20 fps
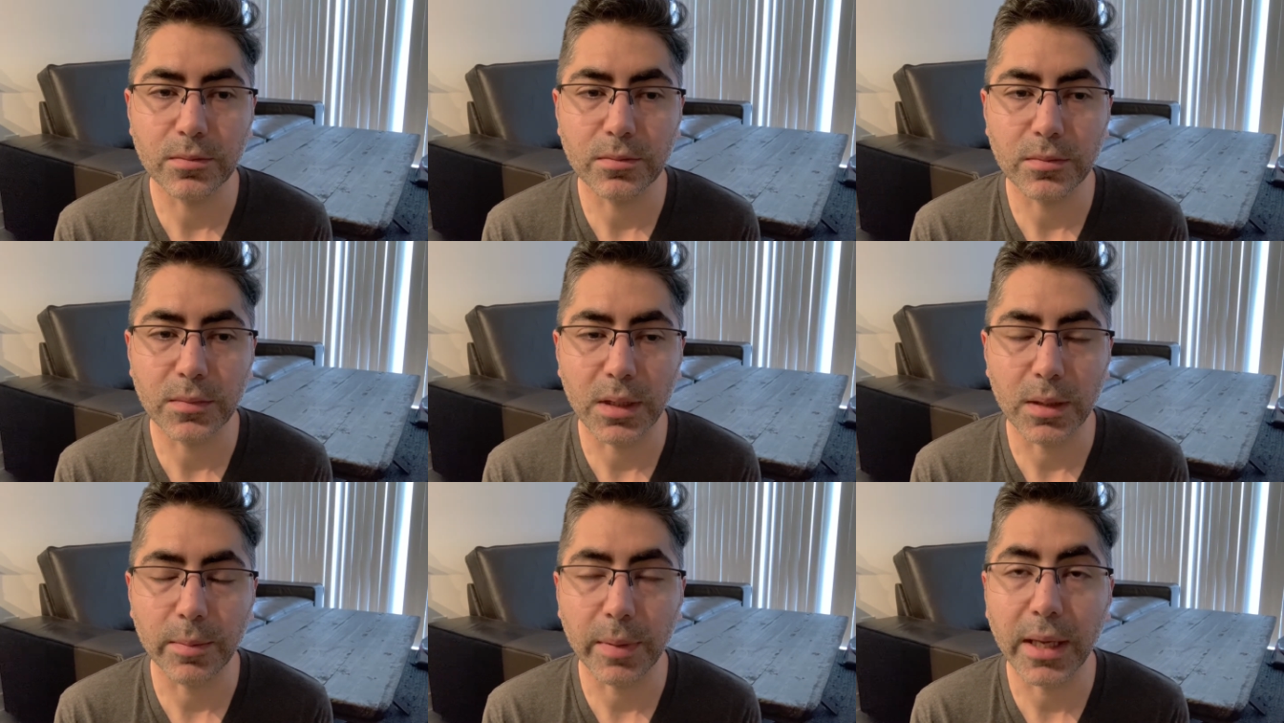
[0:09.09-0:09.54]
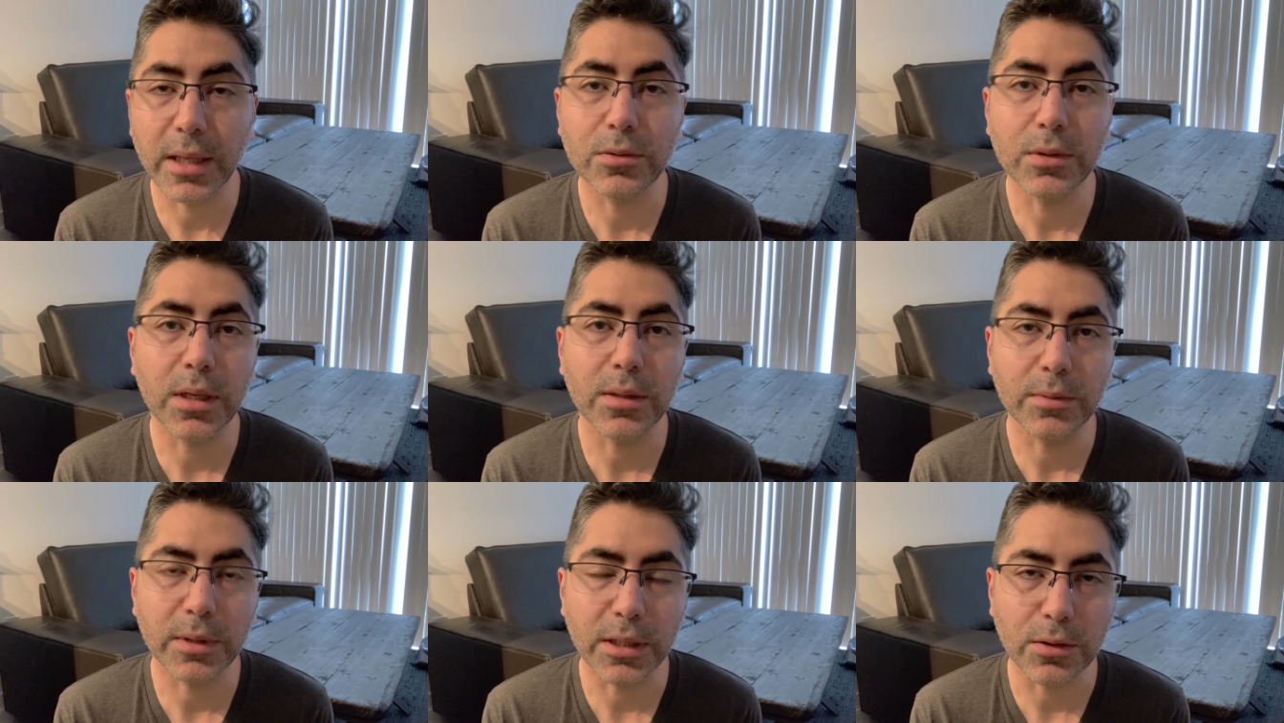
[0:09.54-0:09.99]
the
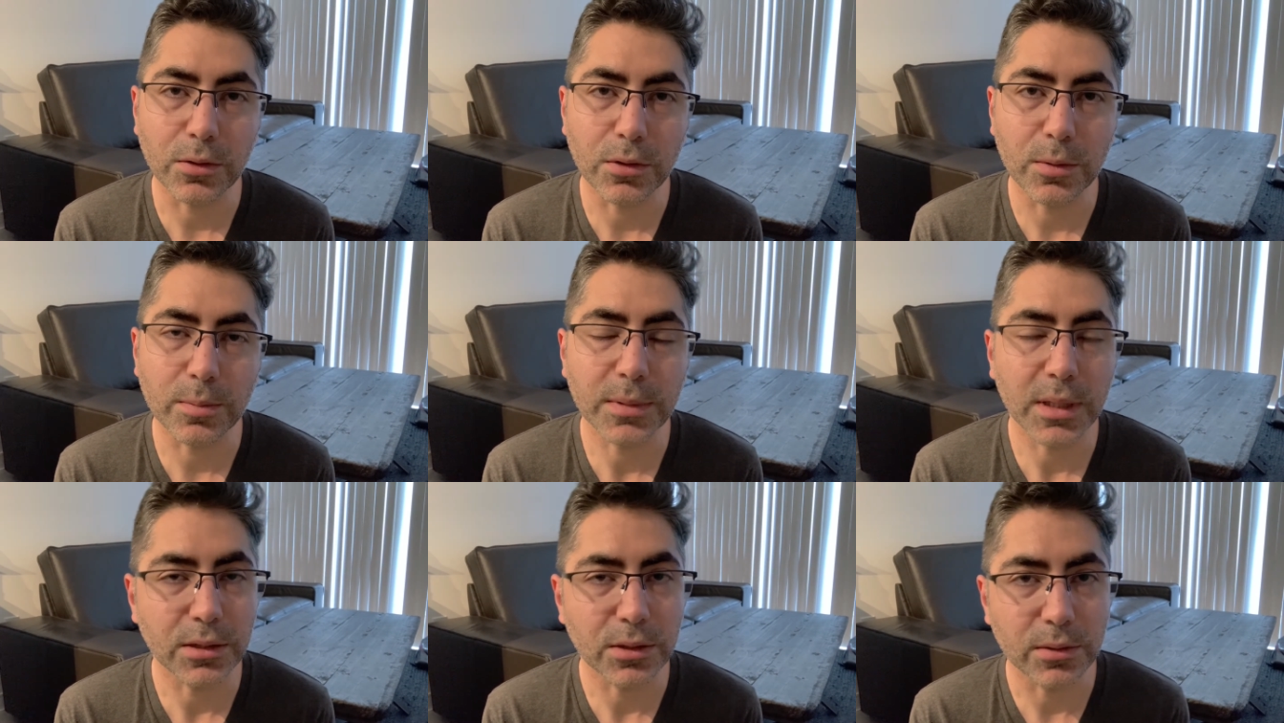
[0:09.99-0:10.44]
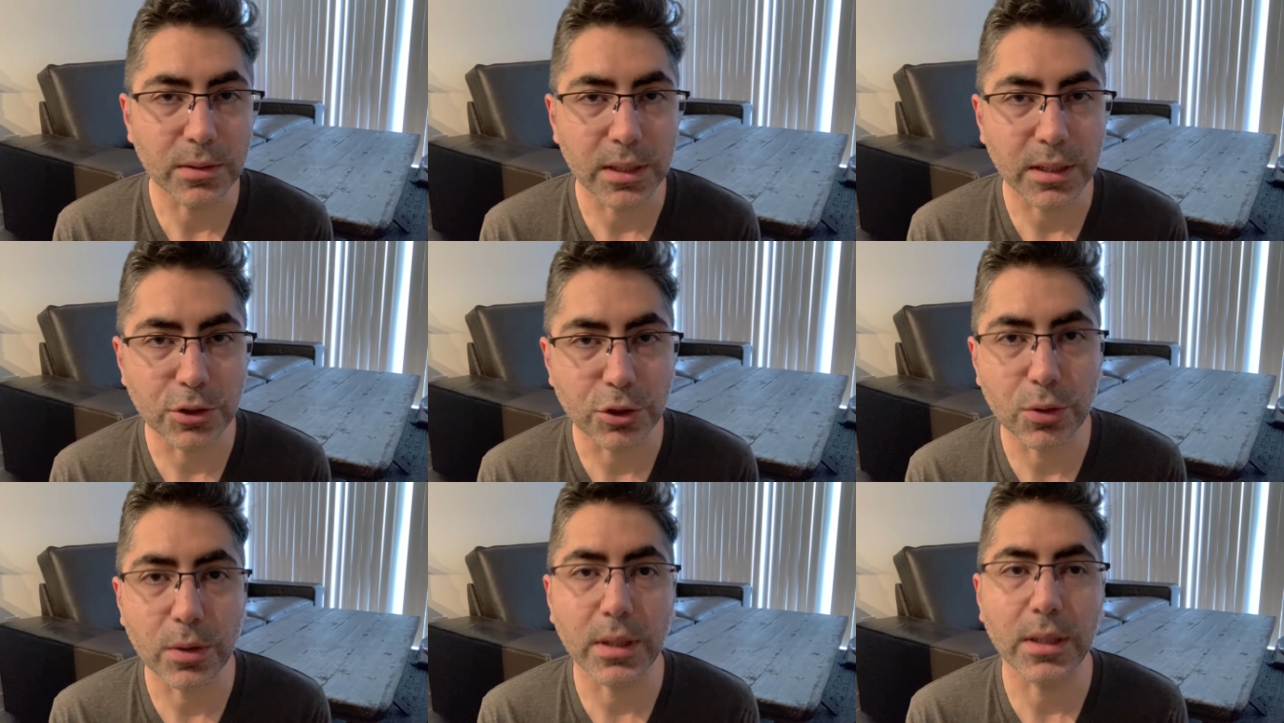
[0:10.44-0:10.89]
Patreon reading group that you
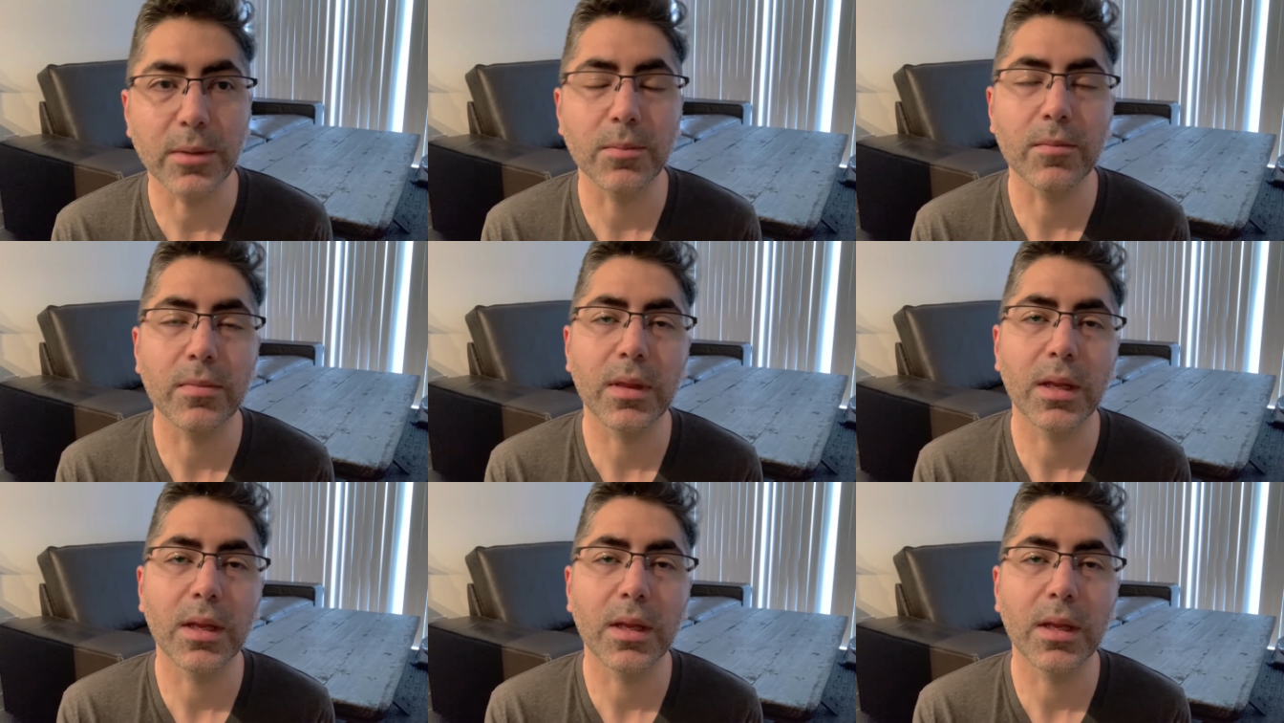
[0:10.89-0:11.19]
can join.